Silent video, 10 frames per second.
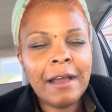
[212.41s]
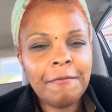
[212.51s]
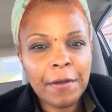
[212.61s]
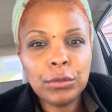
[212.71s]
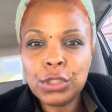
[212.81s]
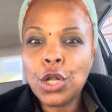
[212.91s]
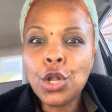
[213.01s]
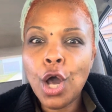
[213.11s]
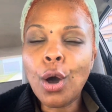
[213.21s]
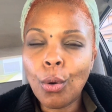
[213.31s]
I felt the
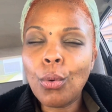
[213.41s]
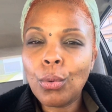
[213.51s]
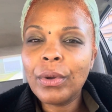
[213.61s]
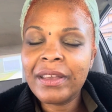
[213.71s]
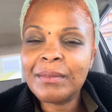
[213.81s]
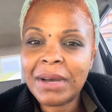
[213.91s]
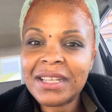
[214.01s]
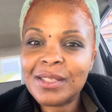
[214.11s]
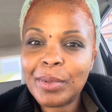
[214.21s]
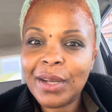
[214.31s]
no in my
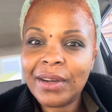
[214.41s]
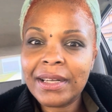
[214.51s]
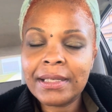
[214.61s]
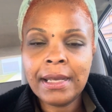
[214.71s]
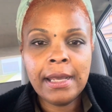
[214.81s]
spirit.